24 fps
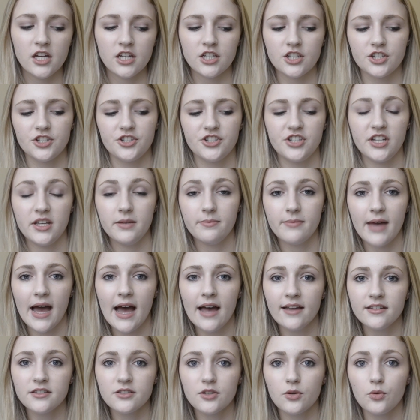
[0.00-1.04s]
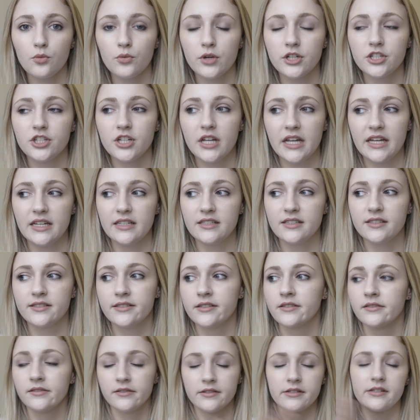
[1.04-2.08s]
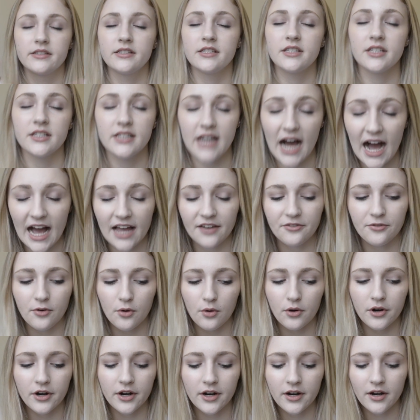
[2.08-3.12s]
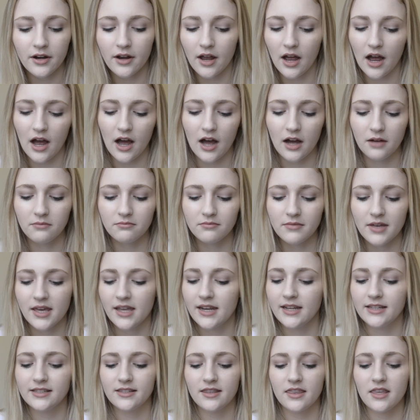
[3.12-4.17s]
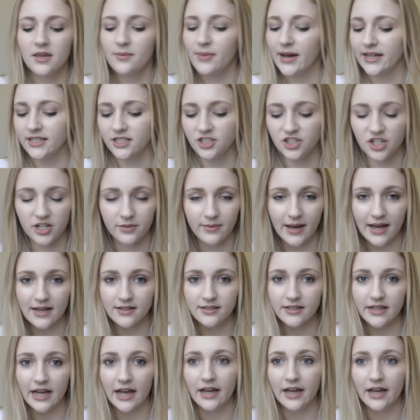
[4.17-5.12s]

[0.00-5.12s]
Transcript: sheet mask, which is to die for. It is the best sheet mask